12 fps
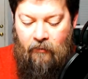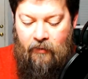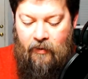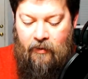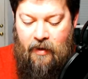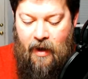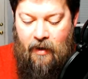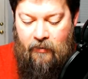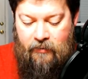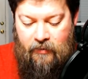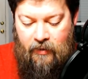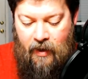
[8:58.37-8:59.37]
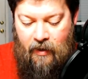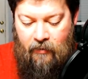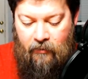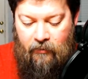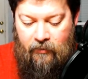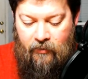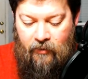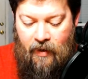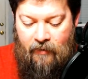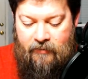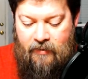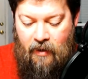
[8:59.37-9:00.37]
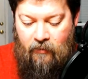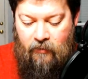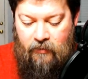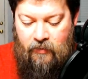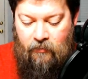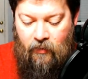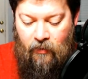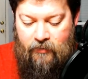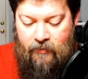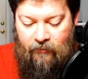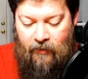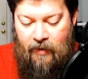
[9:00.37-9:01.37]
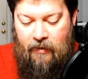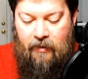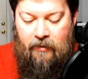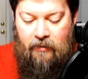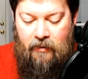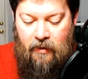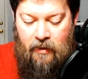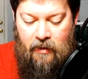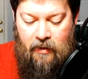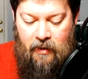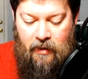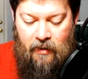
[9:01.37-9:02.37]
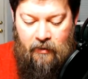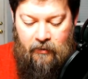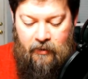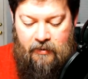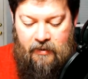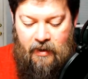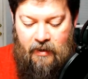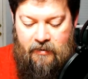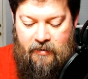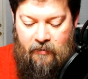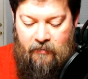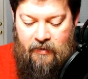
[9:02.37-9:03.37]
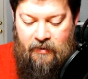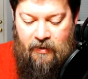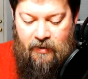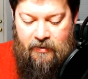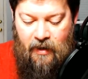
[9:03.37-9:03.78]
their cattle to the hail, their livestock to bolts of lightning. He unleashed against them His